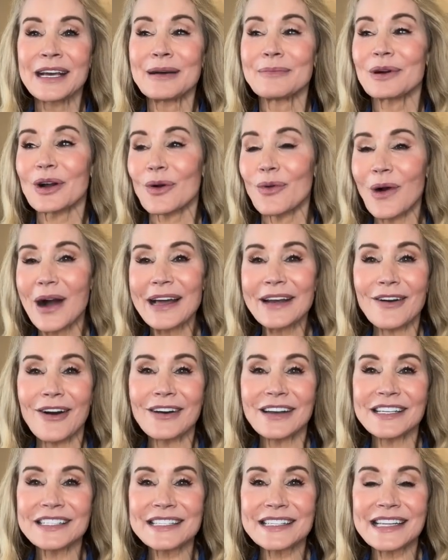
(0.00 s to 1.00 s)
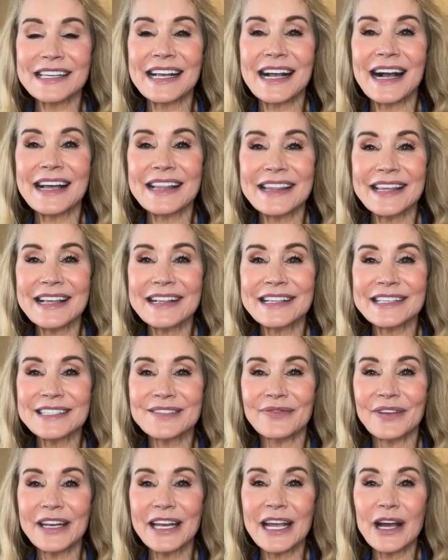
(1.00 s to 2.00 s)
but quite honestly, I think this
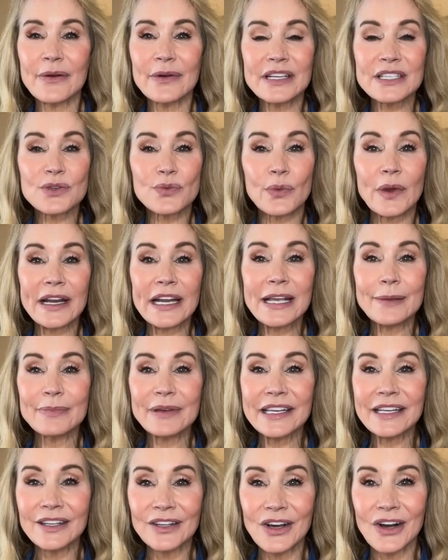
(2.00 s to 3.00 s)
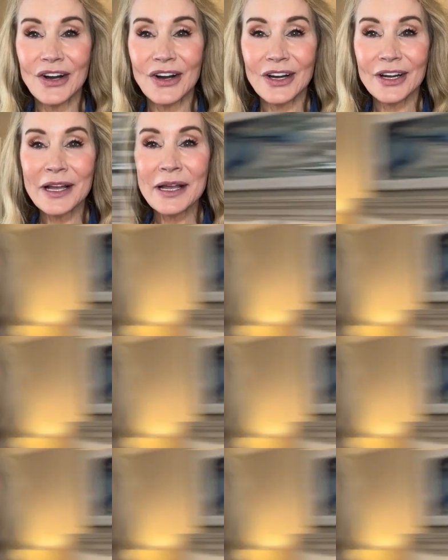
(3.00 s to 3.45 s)
video is running a bit long,